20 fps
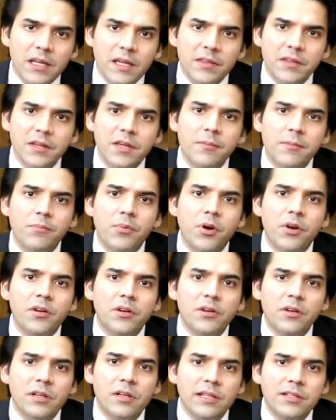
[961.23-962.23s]
many other
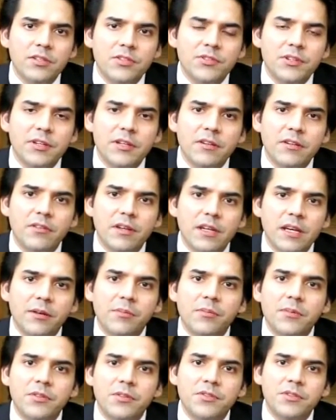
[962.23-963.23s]
important legislative
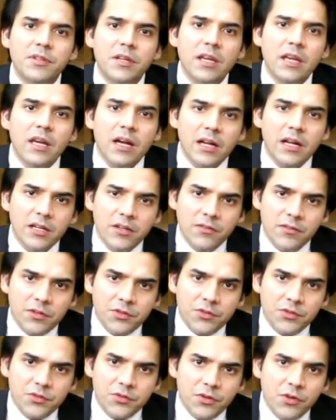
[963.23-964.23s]
enactments under
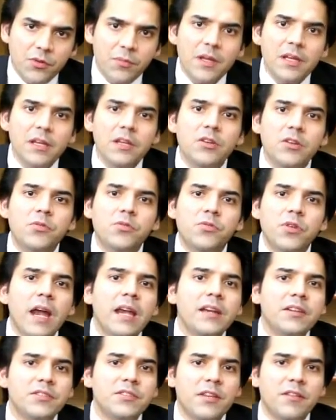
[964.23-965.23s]
which so many new
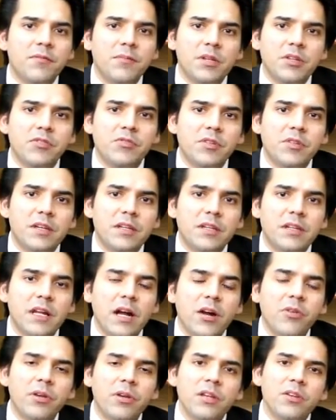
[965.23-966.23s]
rights have been
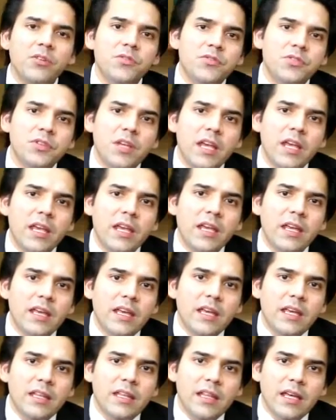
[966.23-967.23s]
created. How can you say
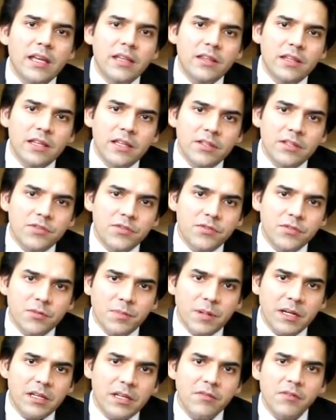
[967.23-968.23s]
that these
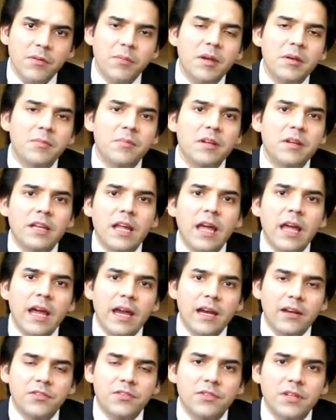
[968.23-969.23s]
respective amendment
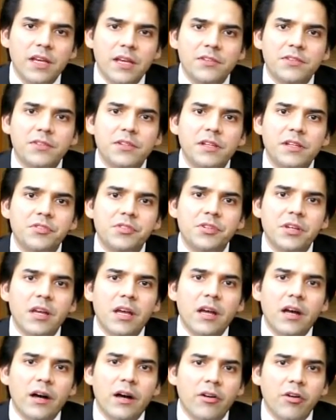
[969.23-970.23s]
acts as such
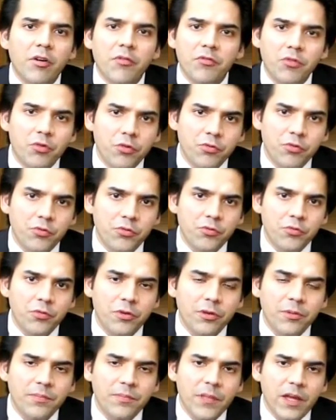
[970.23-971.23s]
are of no
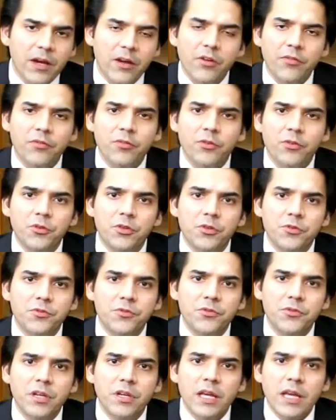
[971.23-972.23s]
rule, are of no
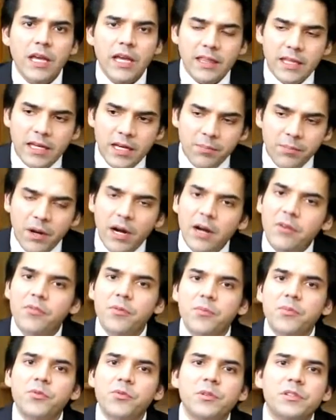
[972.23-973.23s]
use? And then
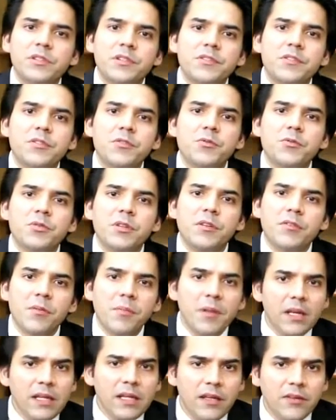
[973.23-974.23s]
apart from Rule 62, there
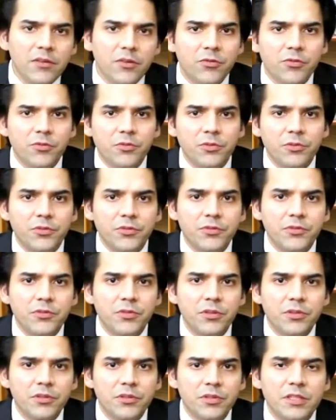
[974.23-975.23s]
were many other rules,
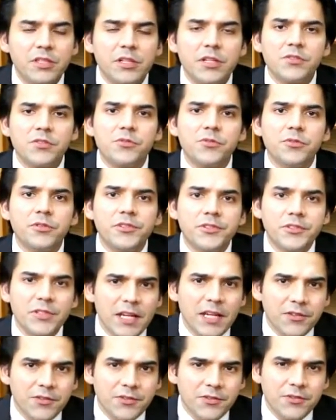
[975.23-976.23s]
such as Rule
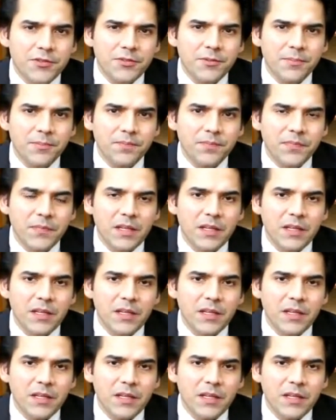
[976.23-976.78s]
6